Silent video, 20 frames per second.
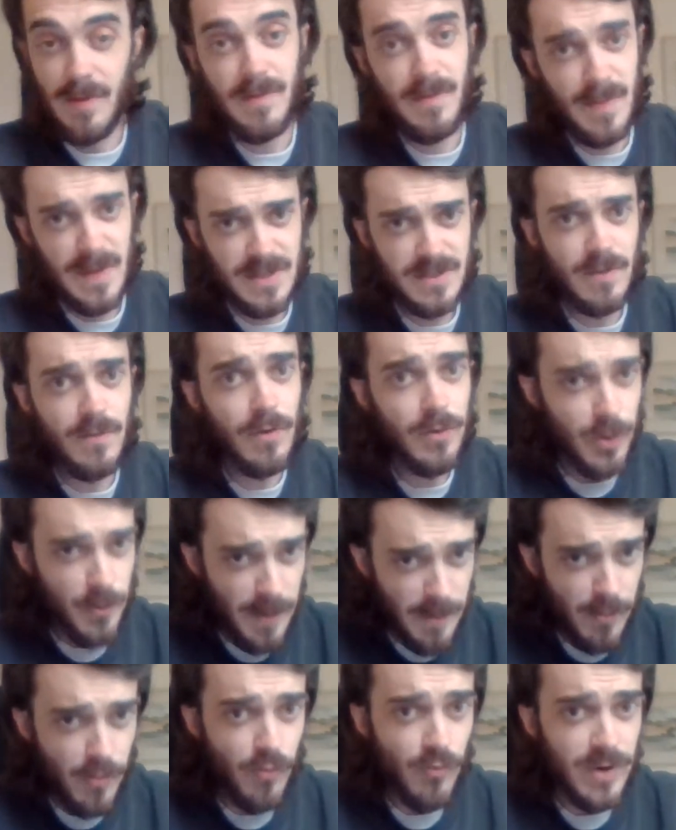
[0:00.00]
It means I've got to do a
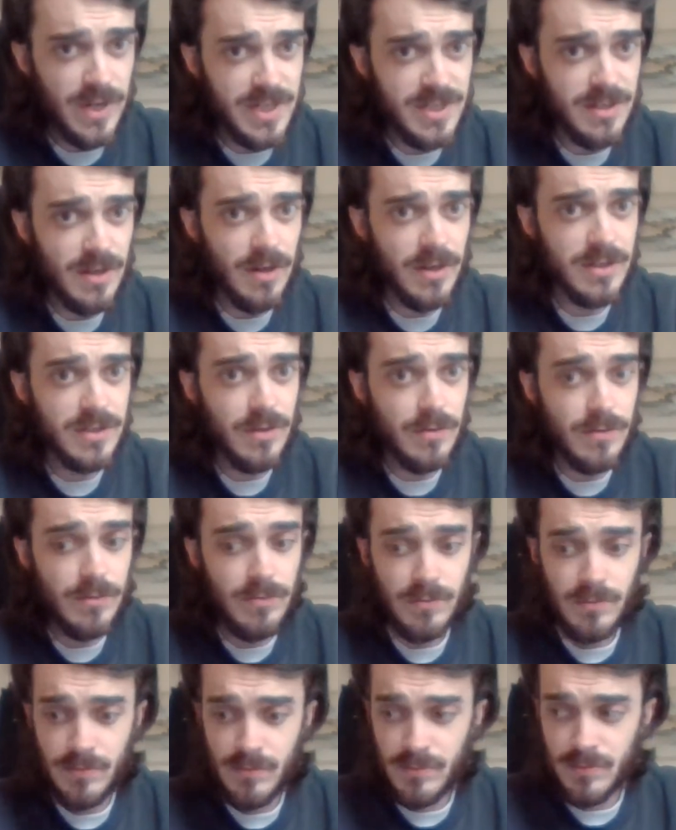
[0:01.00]
bit more research on
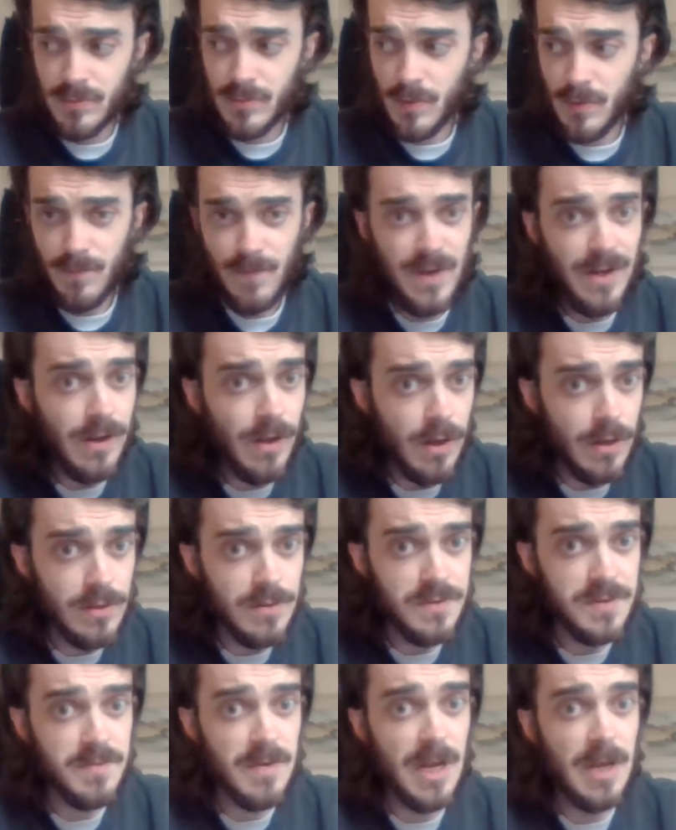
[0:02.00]

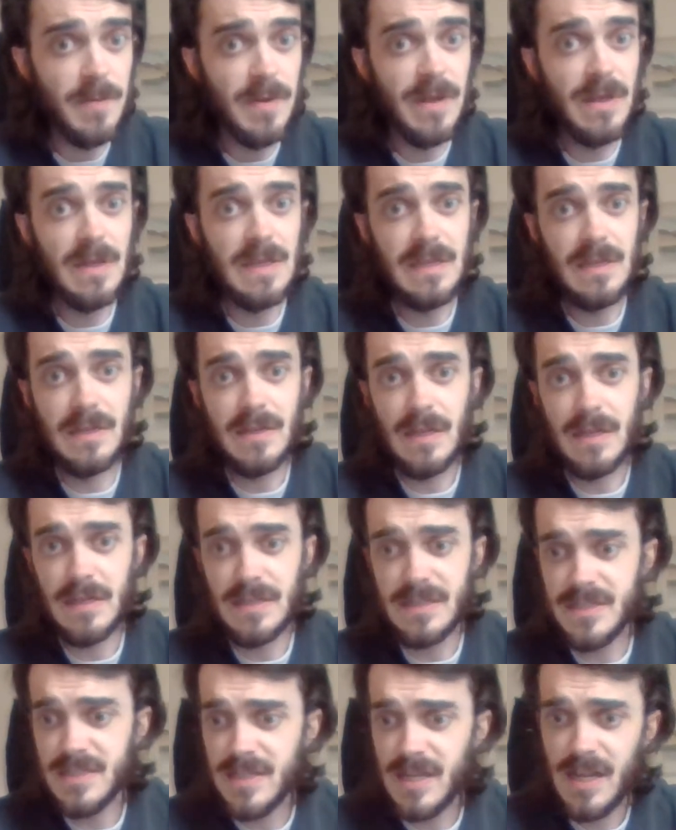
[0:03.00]
videos maybe,
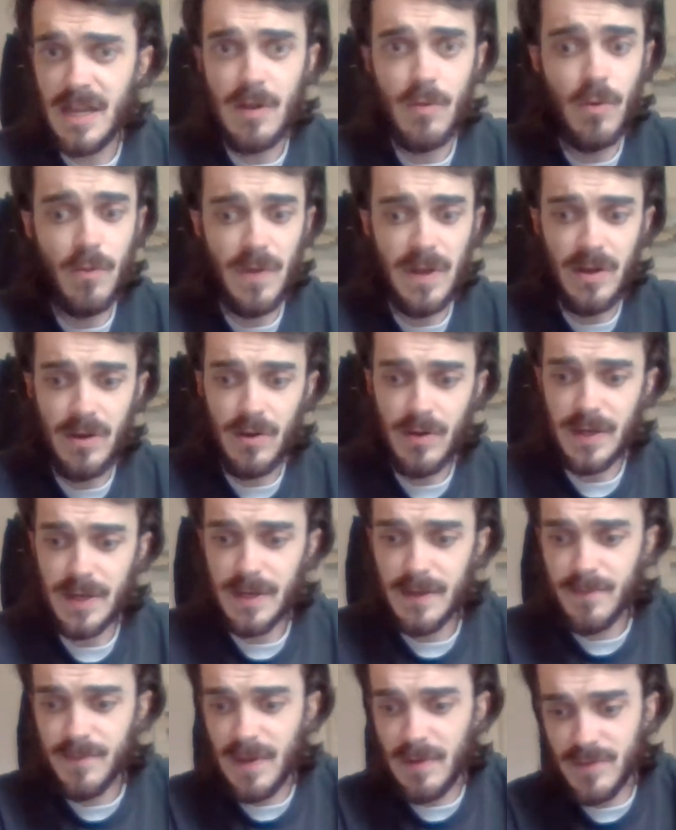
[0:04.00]
and seeing what they
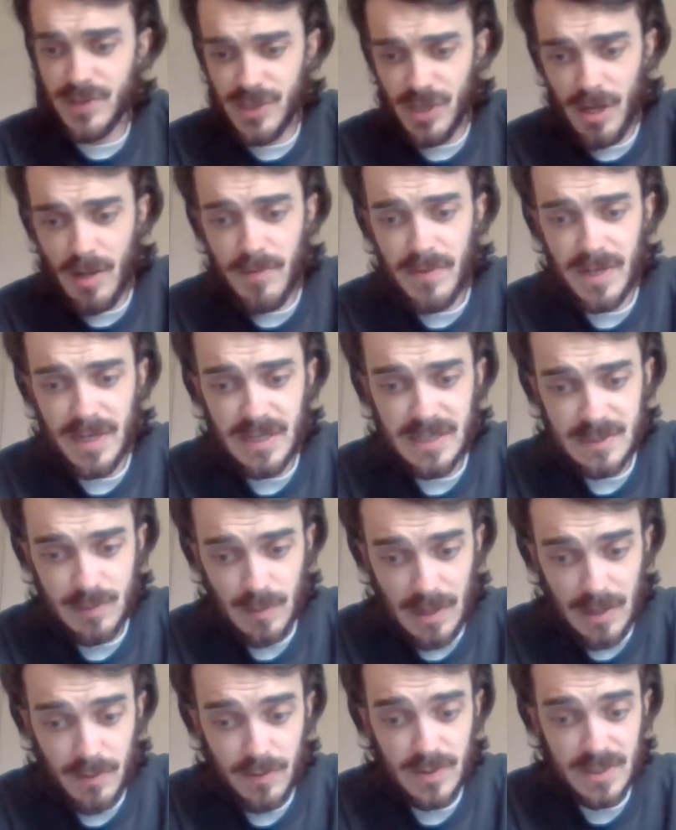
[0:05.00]
like. Now Germany as
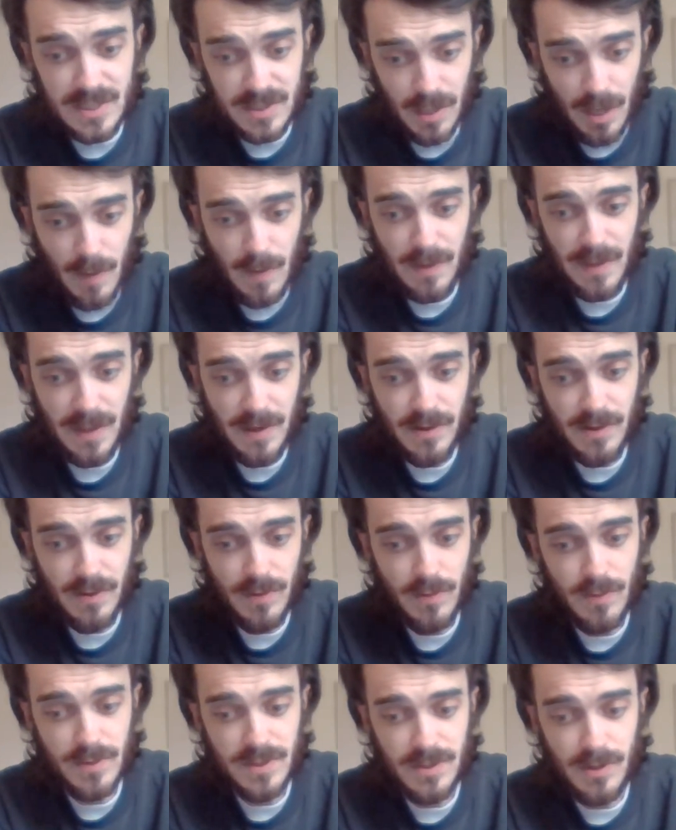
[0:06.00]
well is lower than
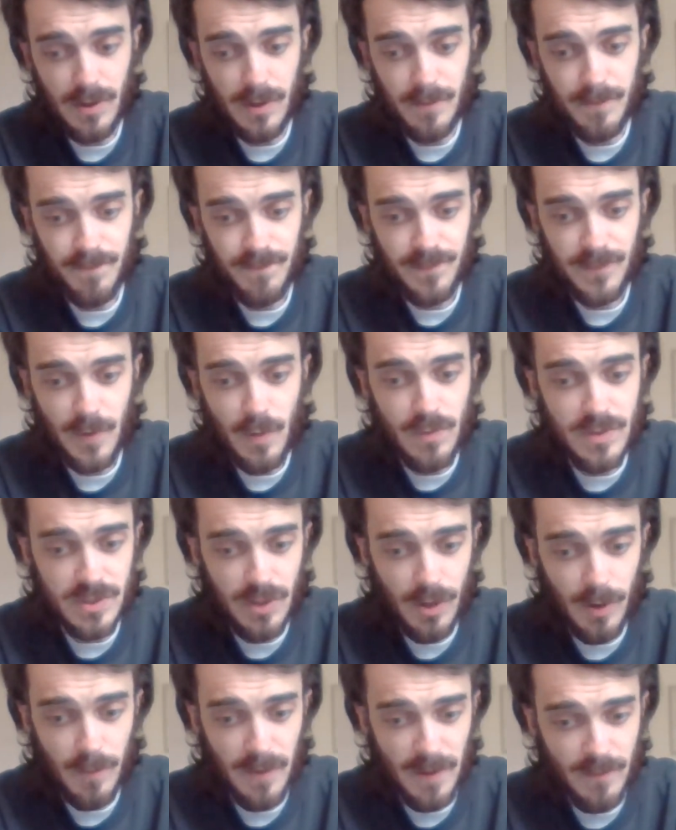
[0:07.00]
all time. All
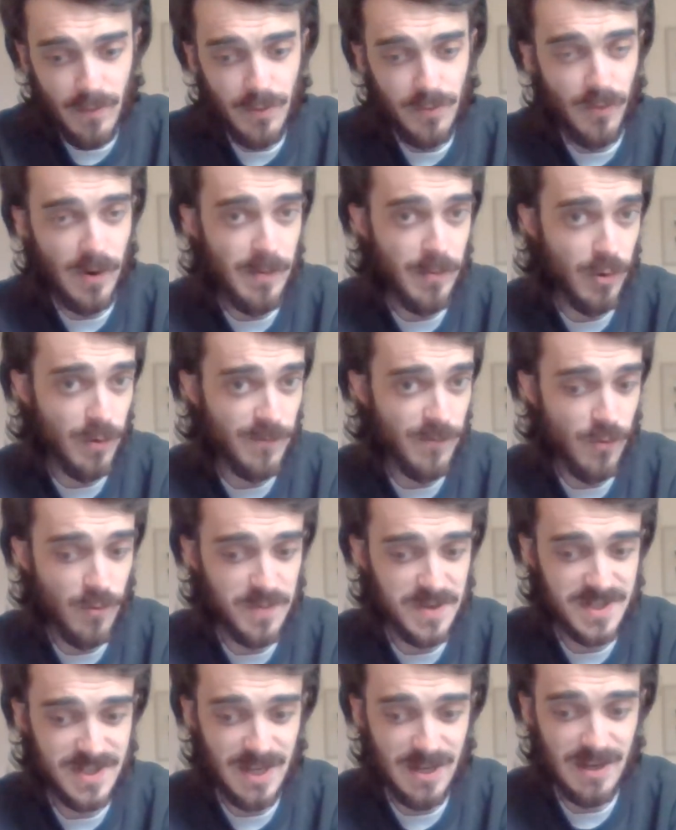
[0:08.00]
time they've got
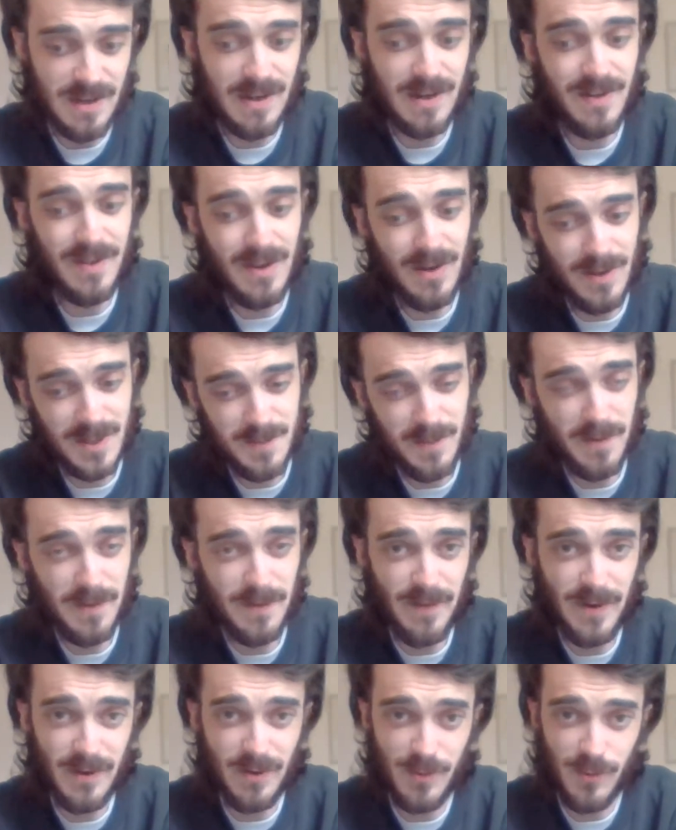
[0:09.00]
3.4%, and in the last month
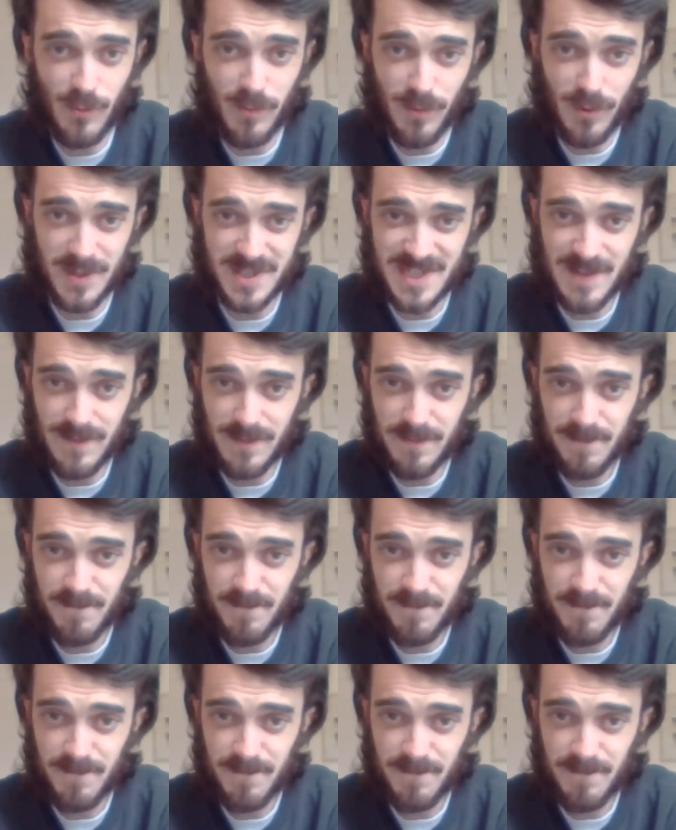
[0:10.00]
they've only got 0.7%.